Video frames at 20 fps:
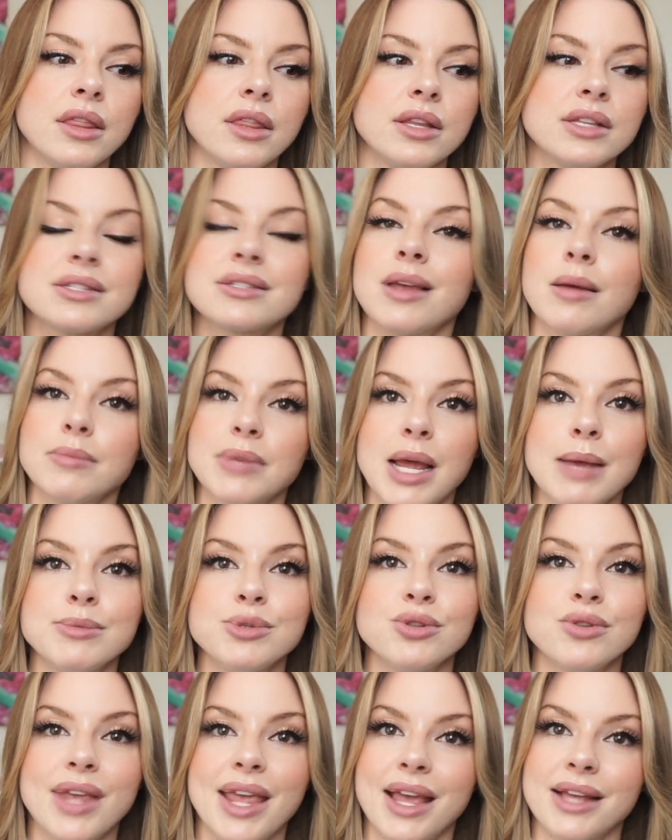sometimes
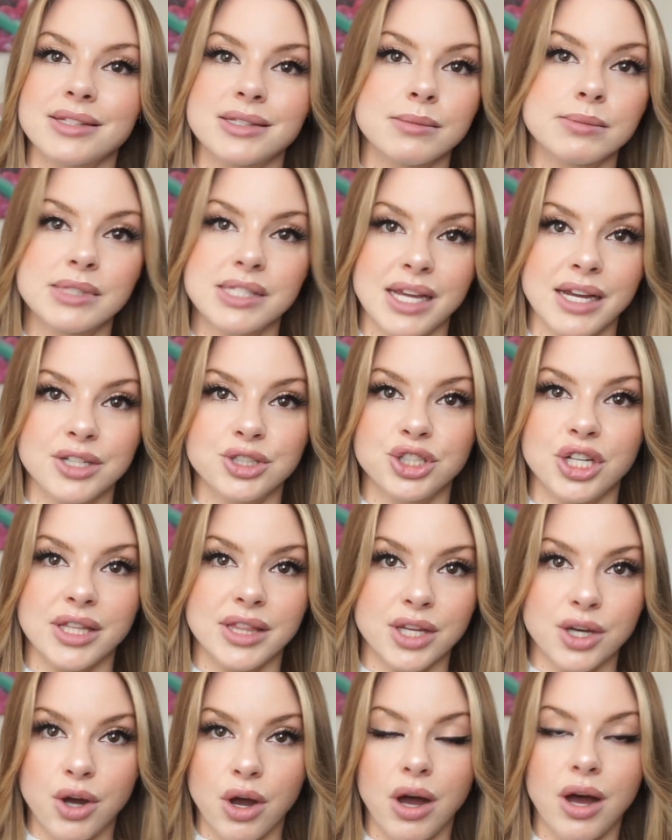you can't substantiate
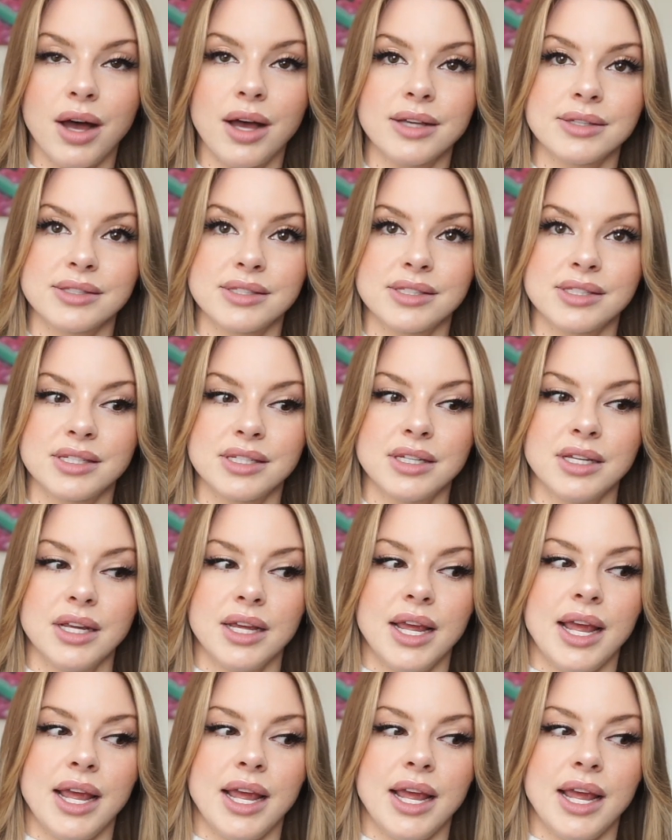the cost.